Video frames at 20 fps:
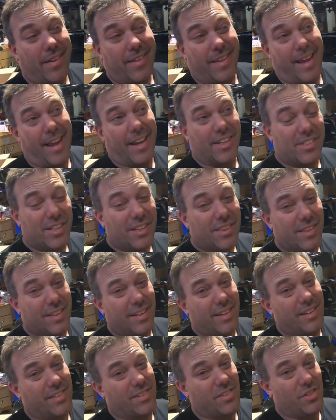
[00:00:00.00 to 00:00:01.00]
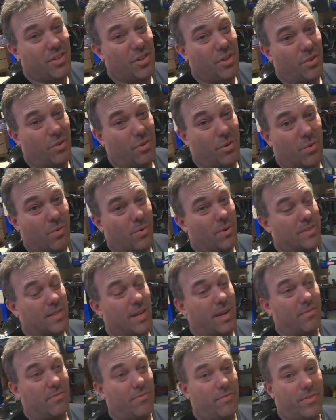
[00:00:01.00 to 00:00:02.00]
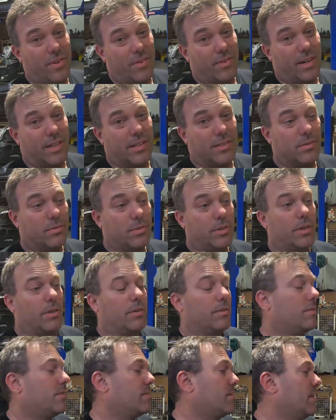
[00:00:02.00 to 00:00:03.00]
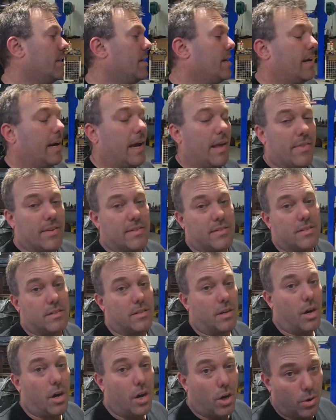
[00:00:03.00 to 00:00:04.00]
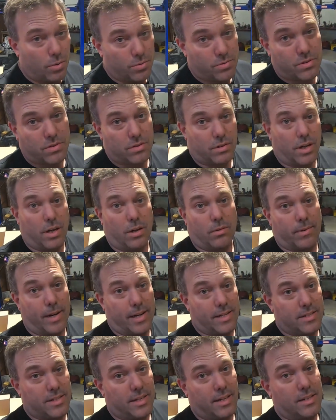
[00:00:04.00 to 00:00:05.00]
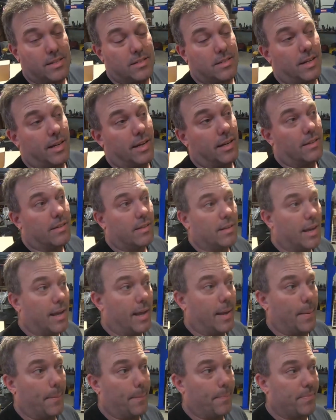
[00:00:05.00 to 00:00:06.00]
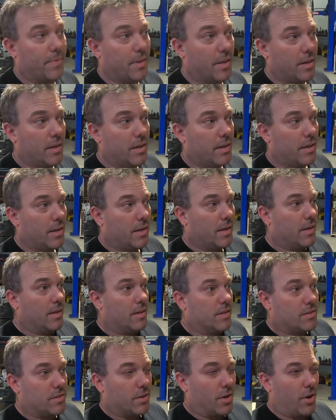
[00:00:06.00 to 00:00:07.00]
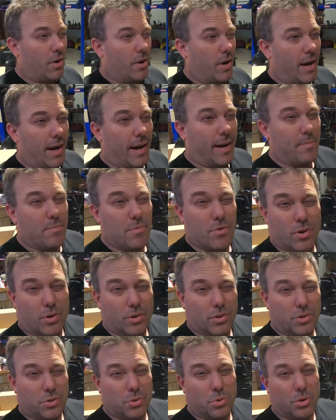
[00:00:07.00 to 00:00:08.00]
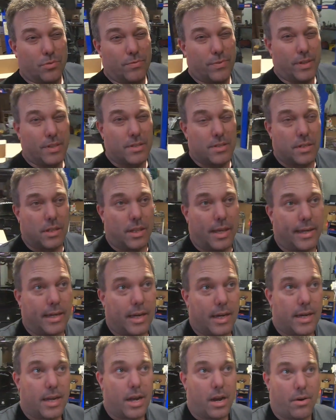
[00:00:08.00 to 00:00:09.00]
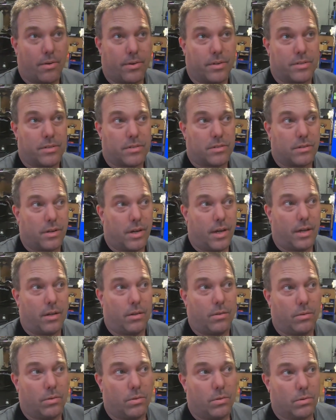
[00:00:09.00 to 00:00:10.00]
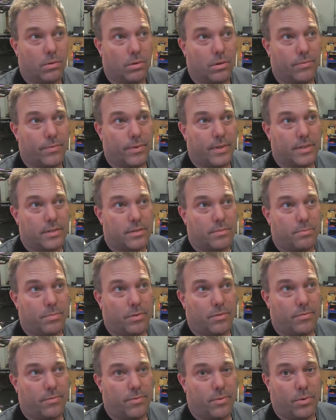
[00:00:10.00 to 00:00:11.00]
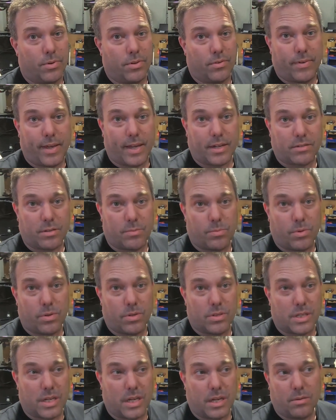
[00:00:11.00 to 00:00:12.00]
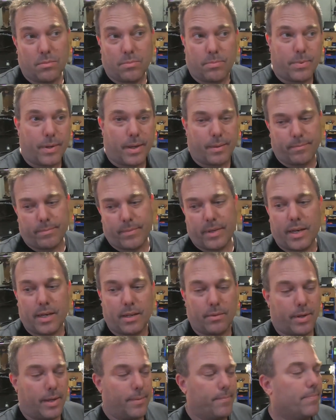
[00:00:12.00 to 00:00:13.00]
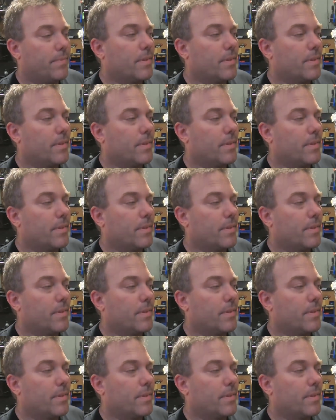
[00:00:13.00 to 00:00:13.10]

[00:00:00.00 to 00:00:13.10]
I actually think it's new or it's had very little use. And this is the old style Racetech seat. So I'm not sure if it's like a current style or if it's before the factory burnt down. But anyway,